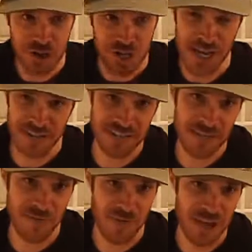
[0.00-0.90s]
Shack,
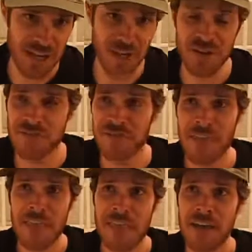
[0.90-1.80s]
same thing. You know, they've
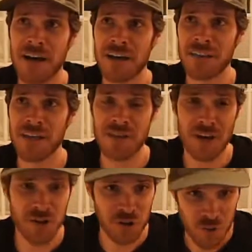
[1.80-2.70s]
got
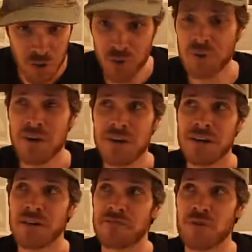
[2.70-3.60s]
a crew
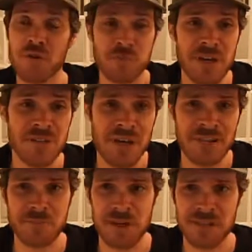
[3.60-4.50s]
for those big
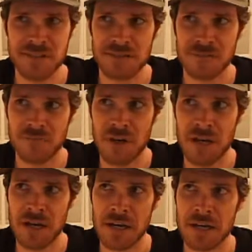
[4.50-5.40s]
events, but it's
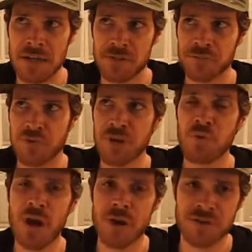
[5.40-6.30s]
pretty
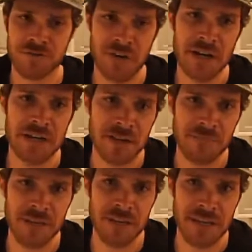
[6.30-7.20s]
rare to find a
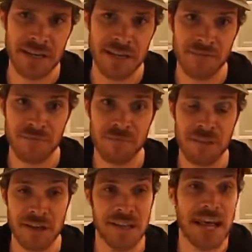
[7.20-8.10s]
company that can
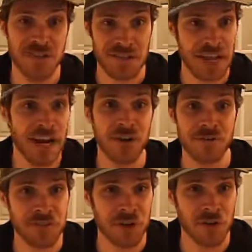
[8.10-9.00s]
actually hire a
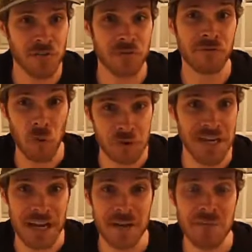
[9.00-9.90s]
photographer full
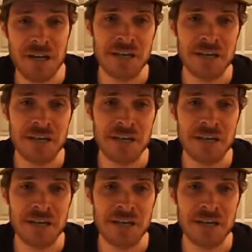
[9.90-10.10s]
time,